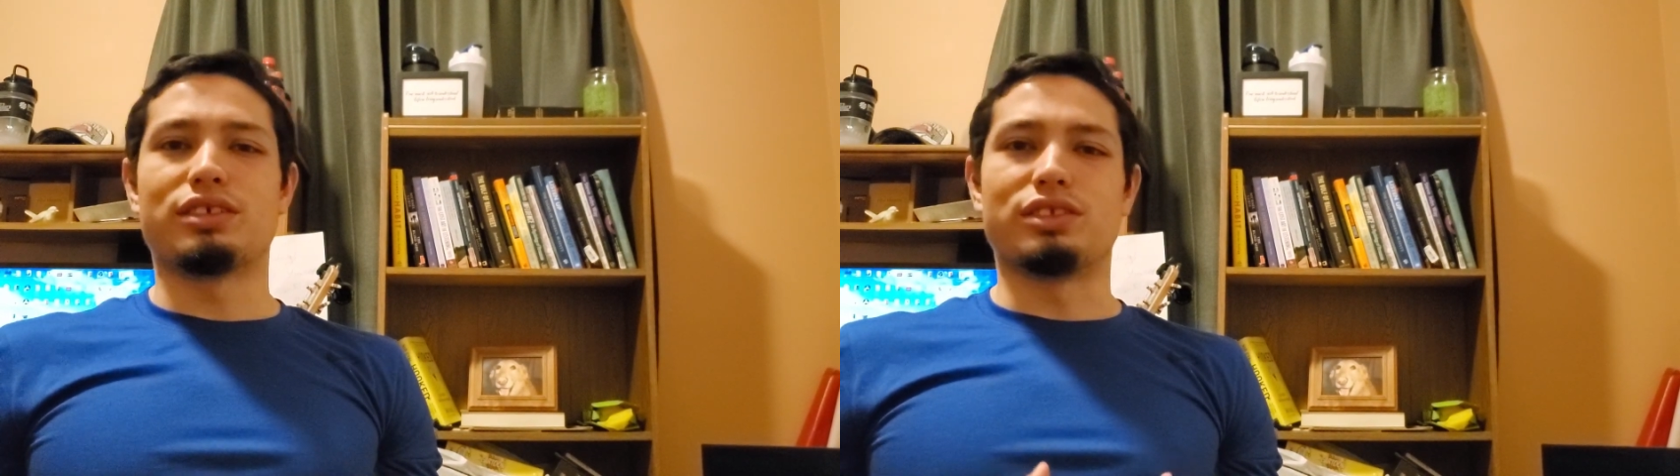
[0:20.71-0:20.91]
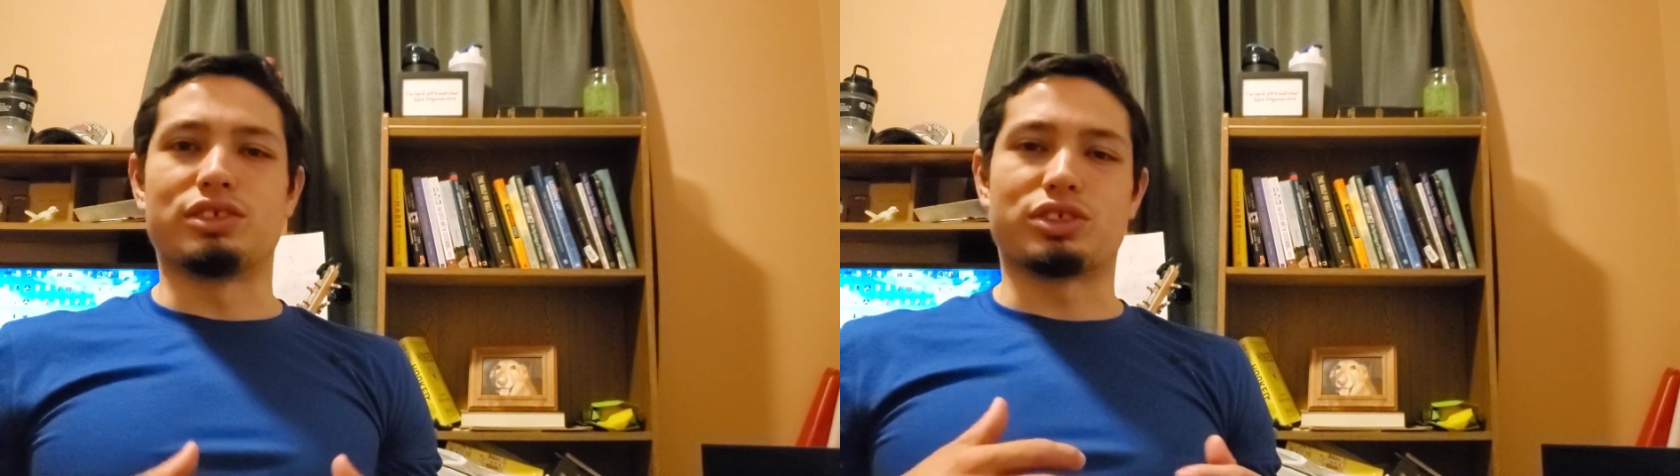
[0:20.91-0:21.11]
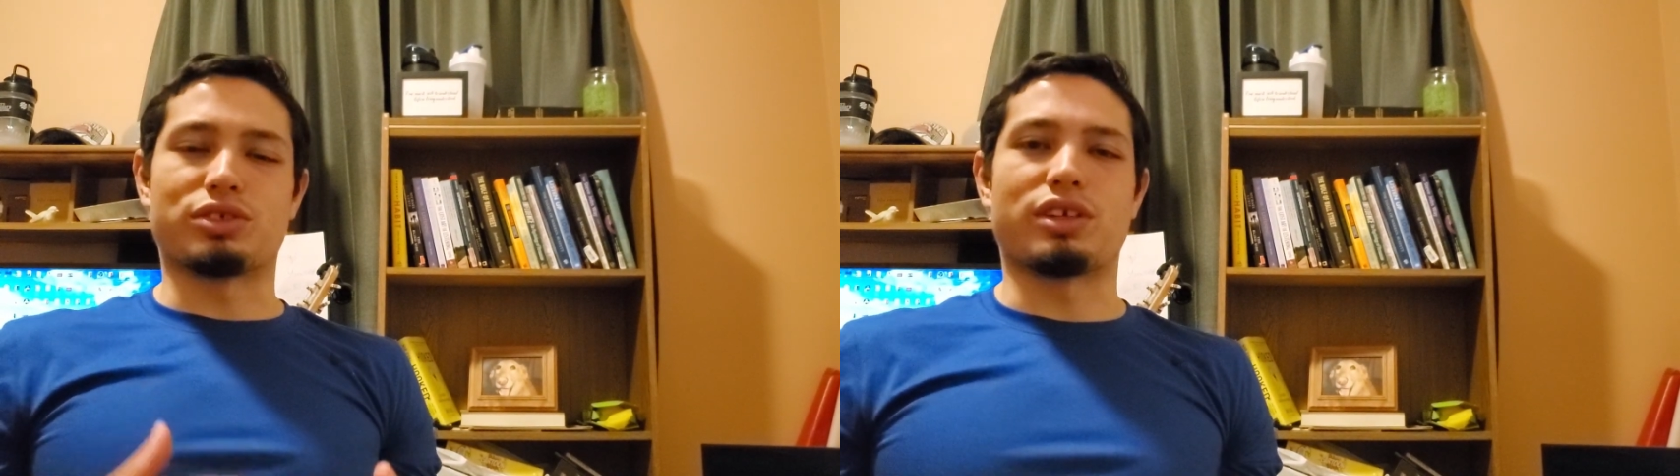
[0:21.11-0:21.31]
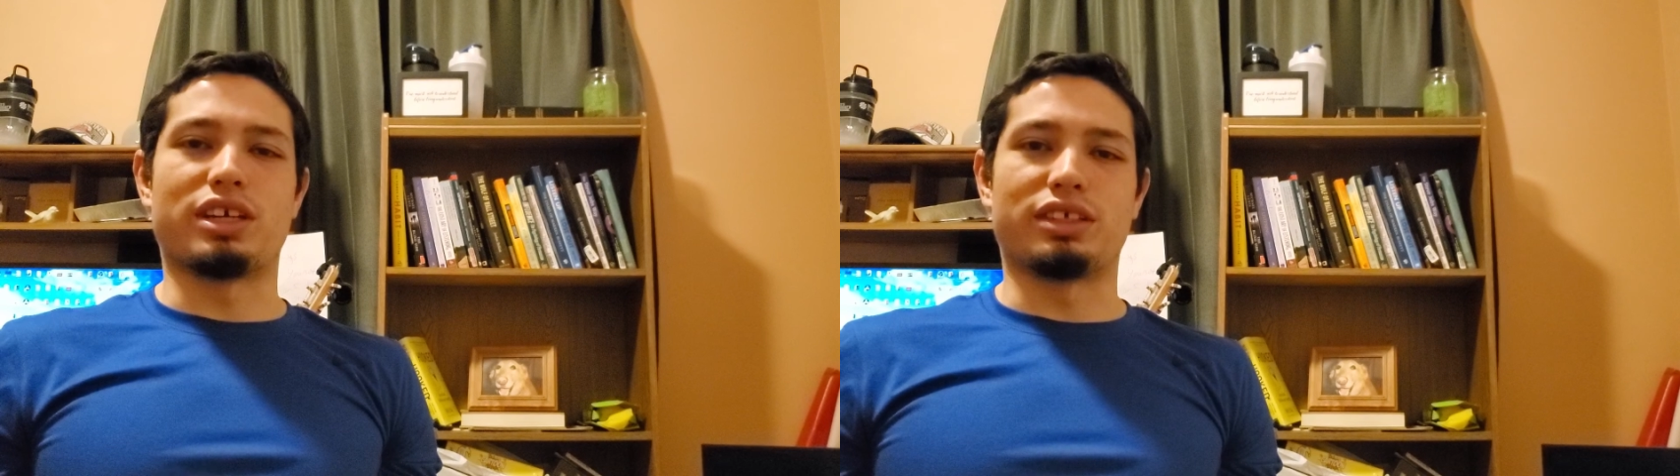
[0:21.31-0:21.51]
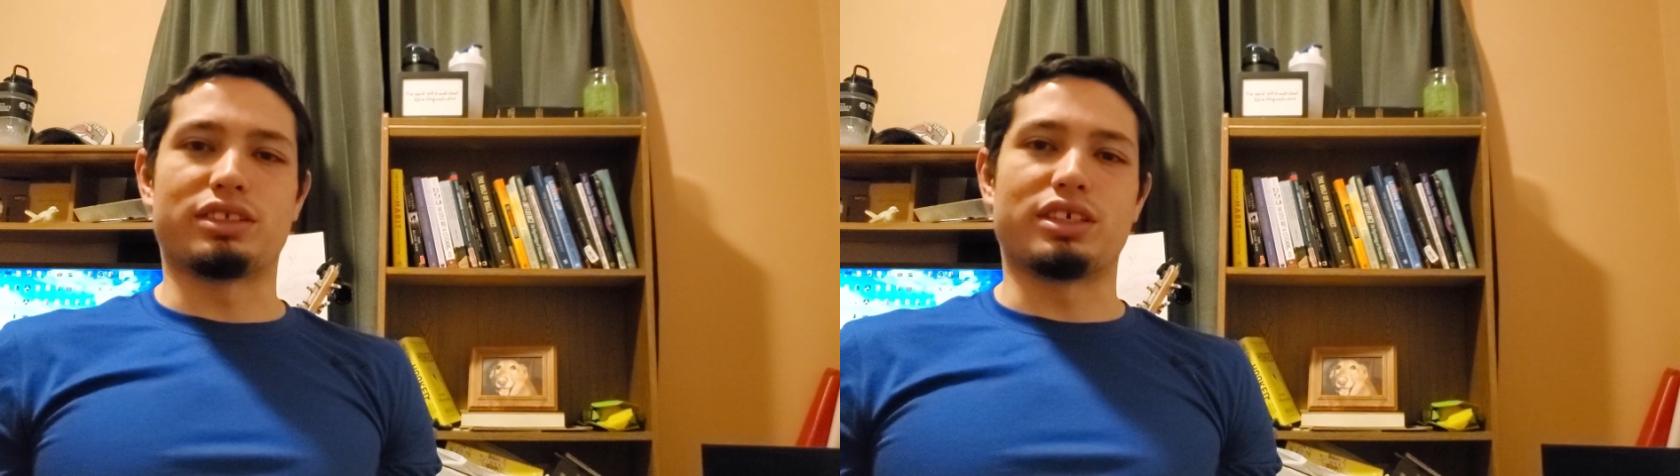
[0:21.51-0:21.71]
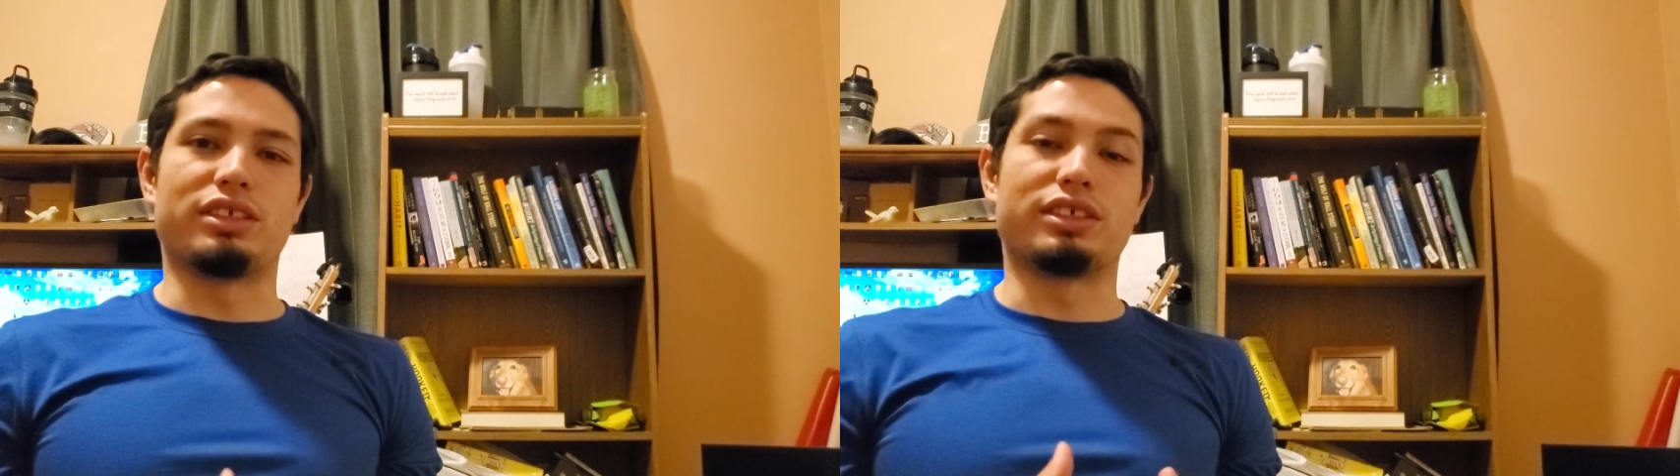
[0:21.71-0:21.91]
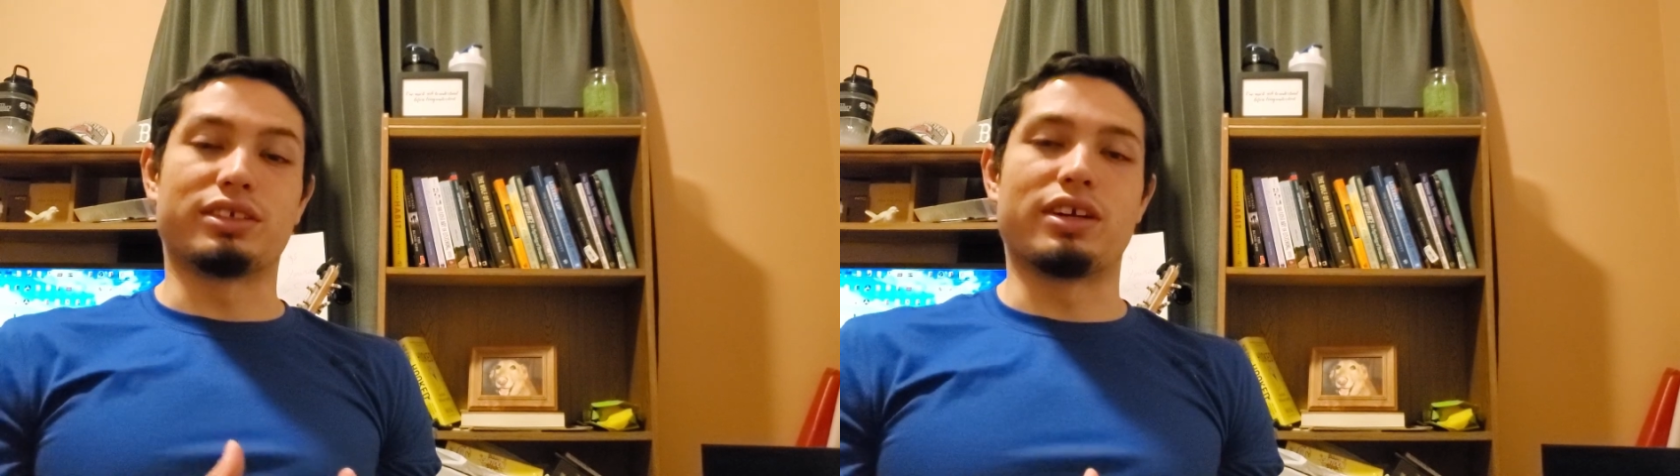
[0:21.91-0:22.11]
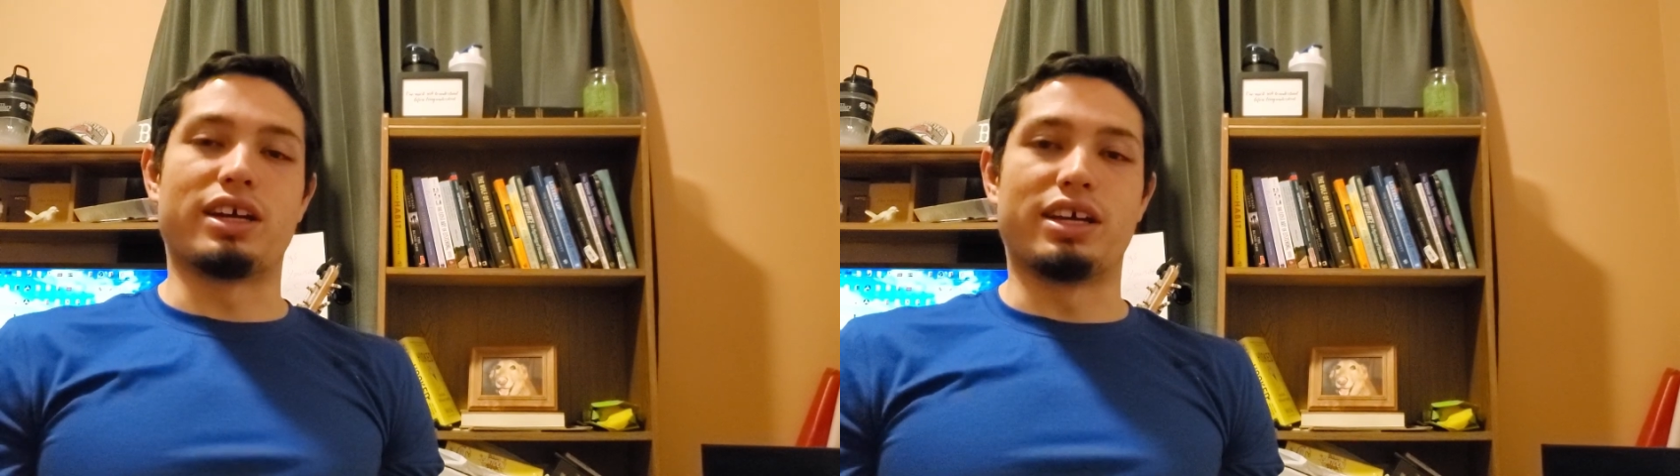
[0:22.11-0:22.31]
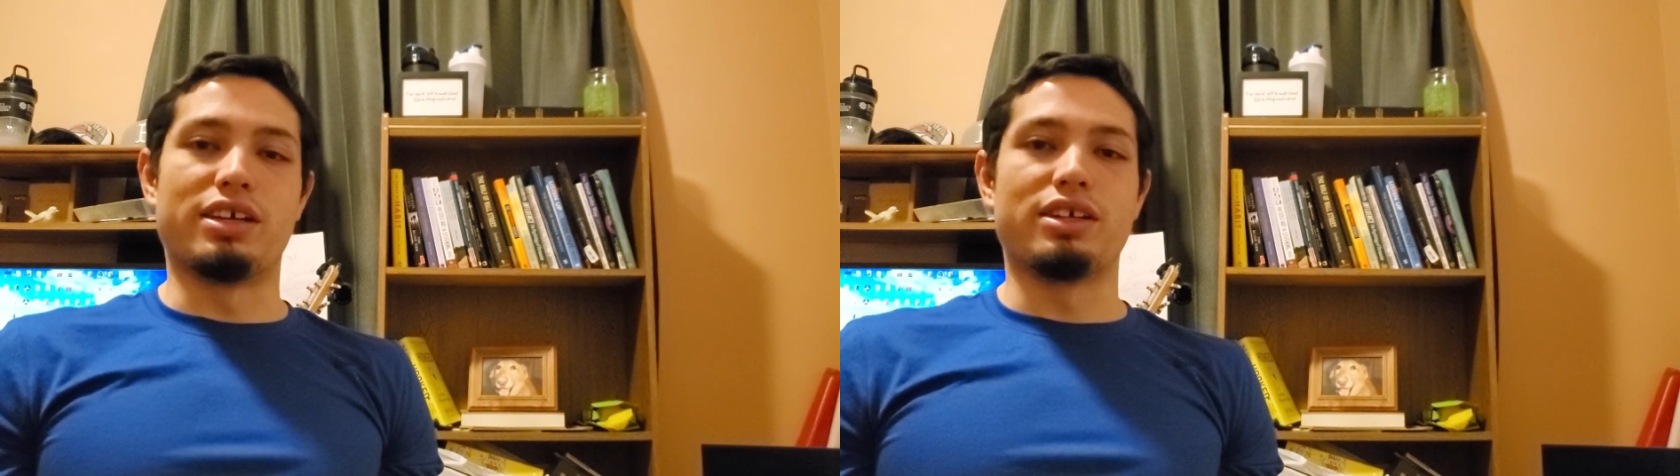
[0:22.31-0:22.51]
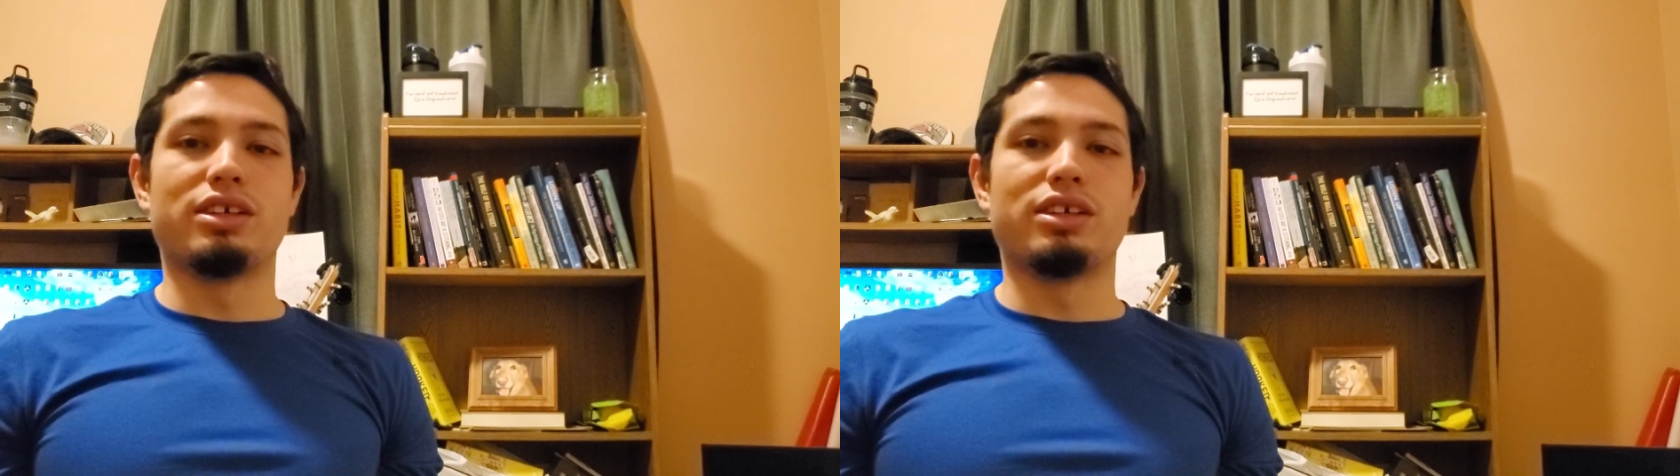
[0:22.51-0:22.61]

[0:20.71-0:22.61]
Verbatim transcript: the strength that they're at